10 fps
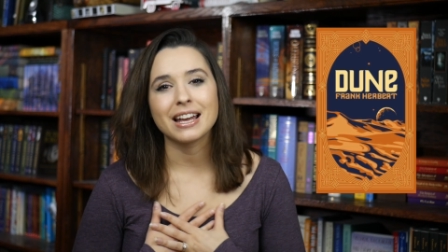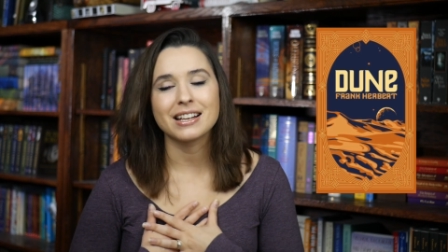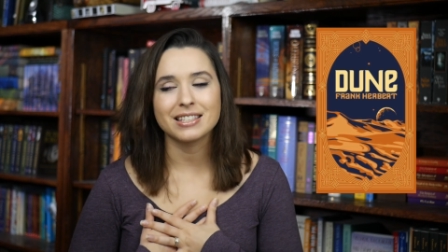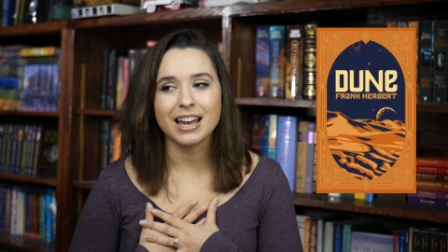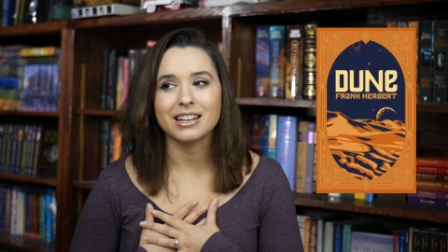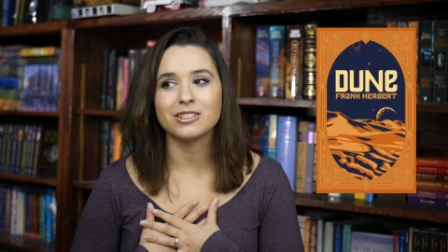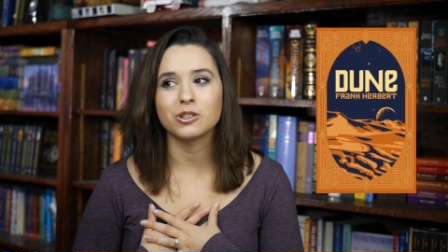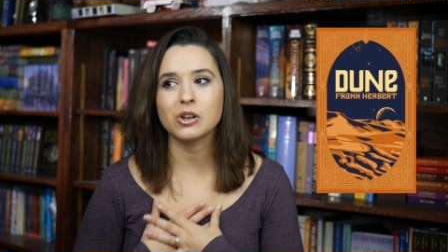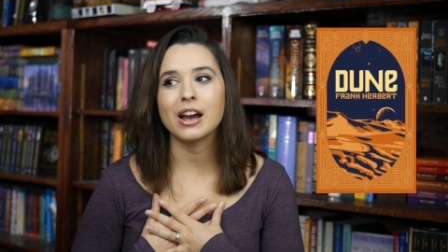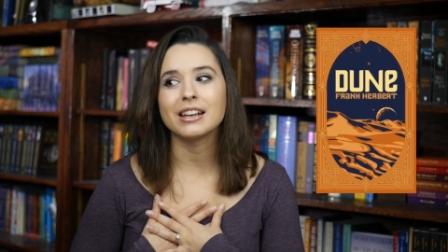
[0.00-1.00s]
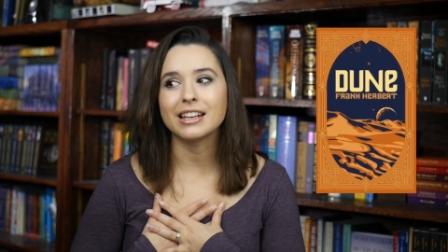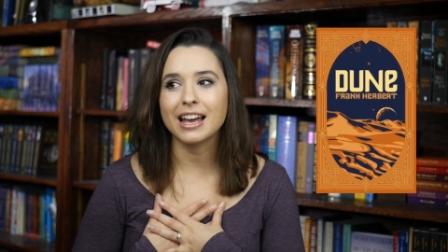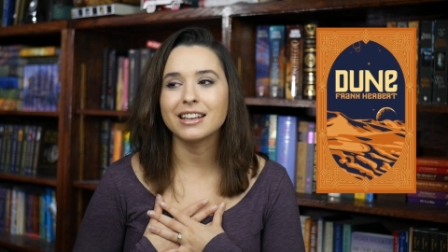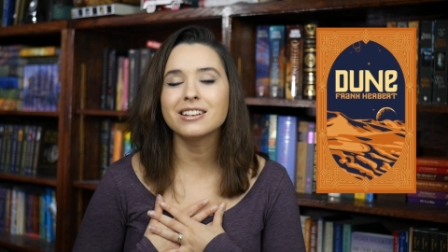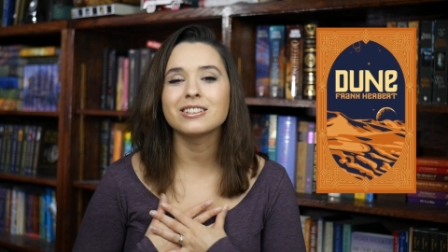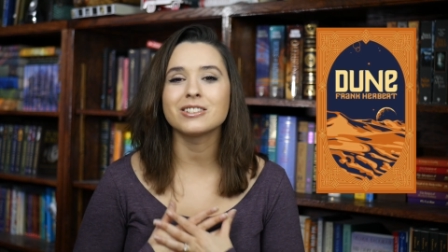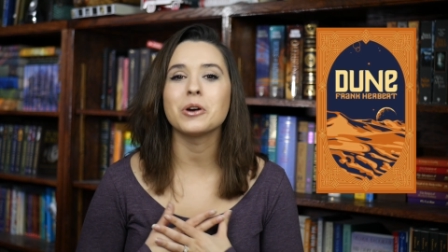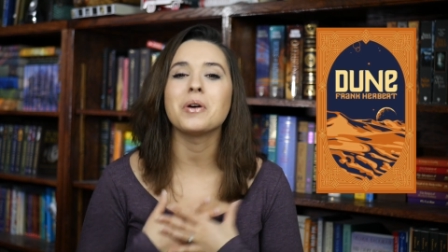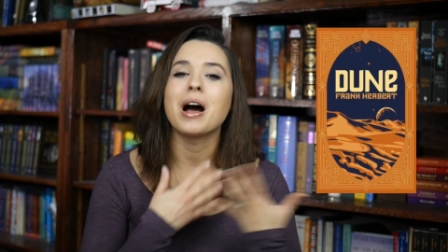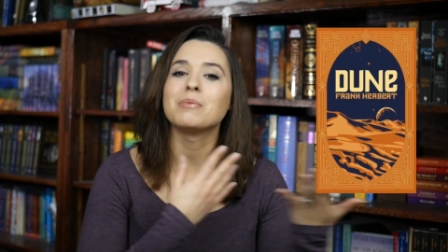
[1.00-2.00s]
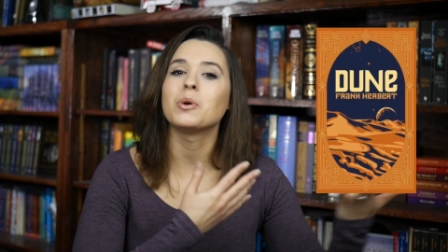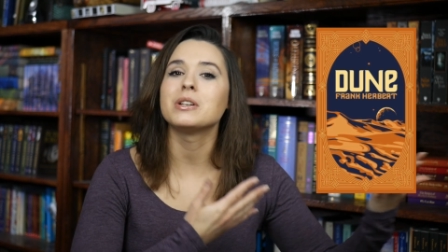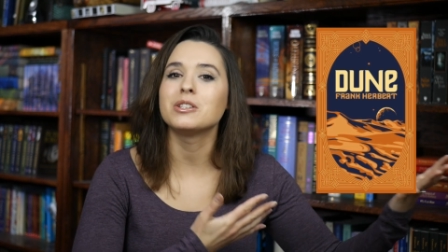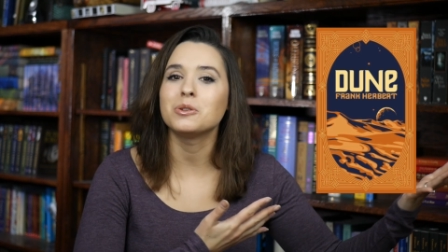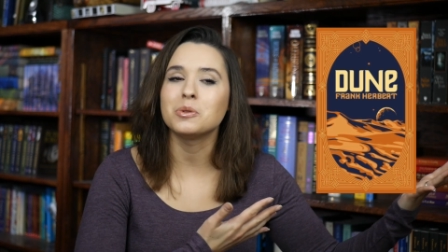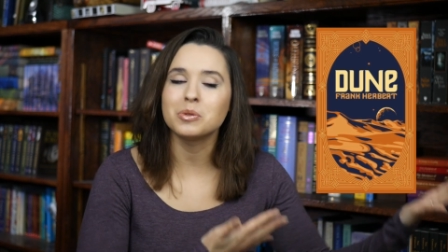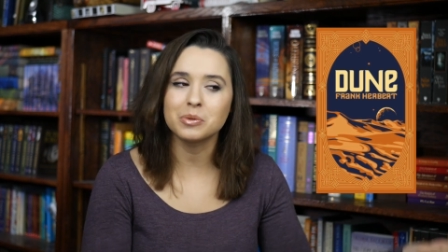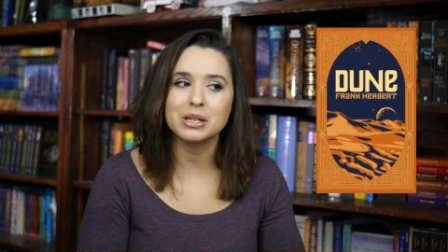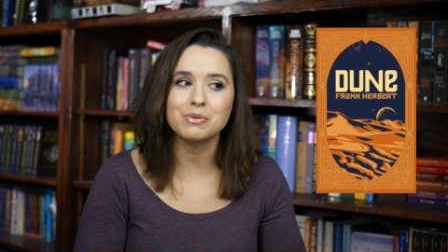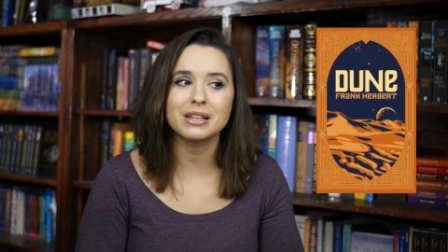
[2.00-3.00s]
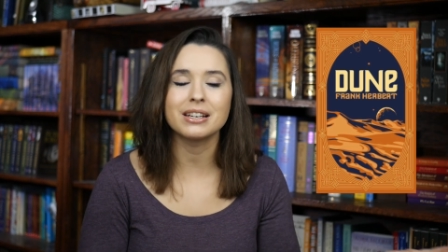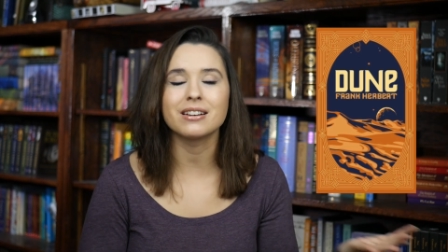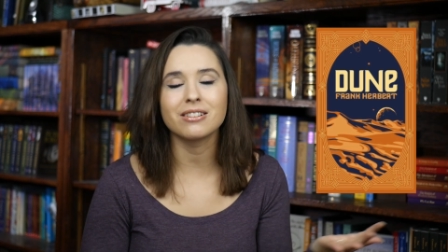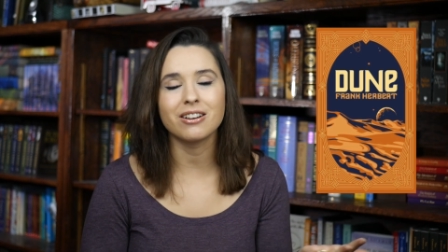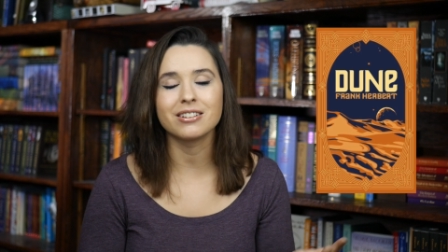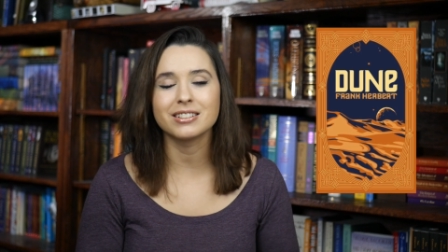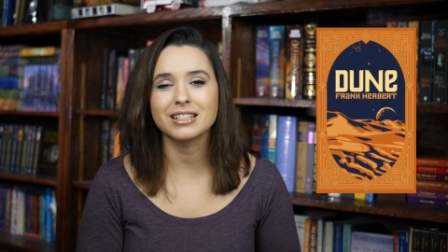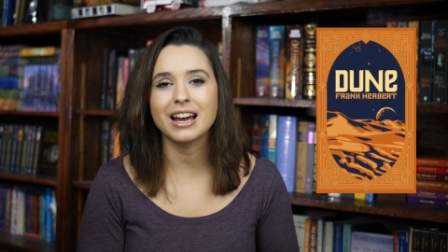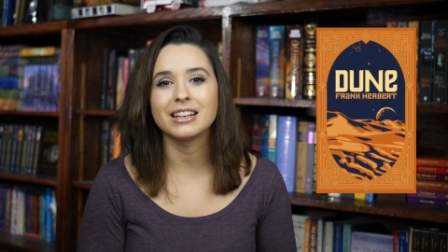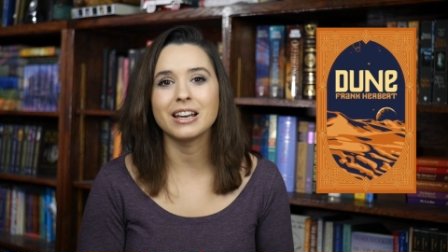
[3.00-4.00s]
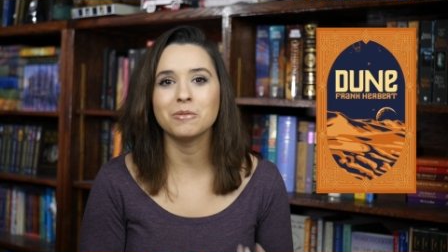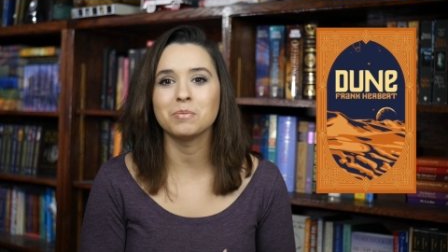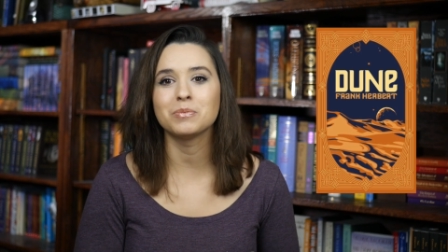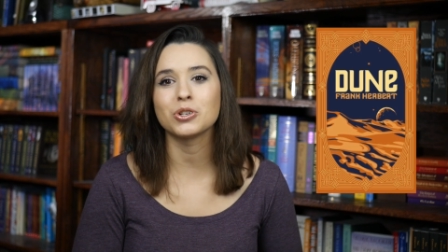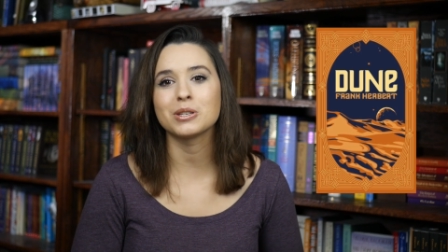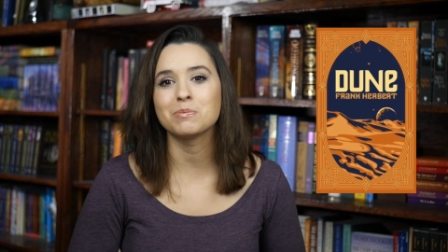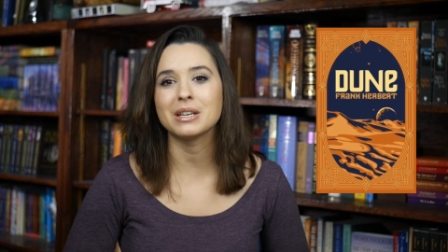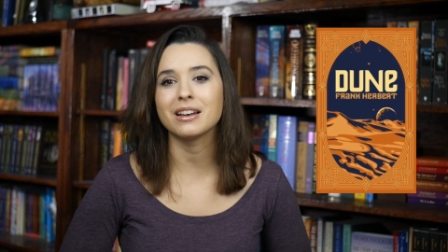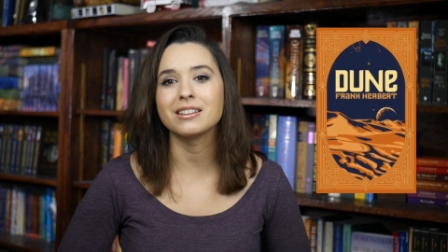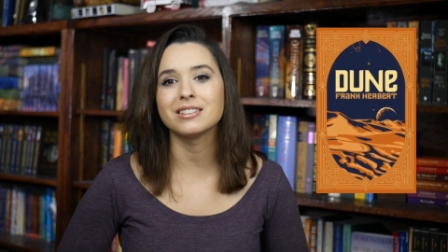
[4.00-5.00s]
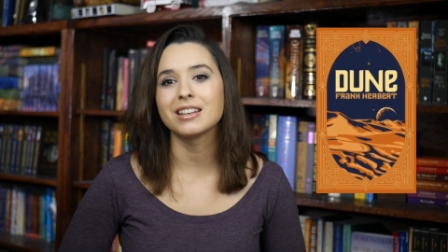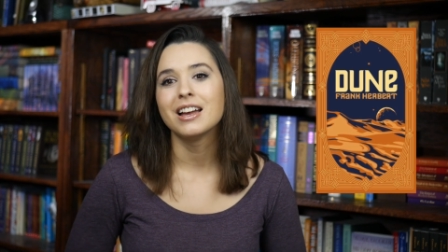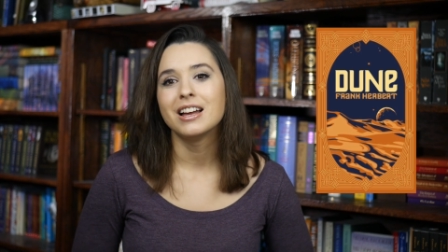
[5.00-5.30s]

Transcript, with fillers: excited to try it again, so I'm going to reread it alongside him just because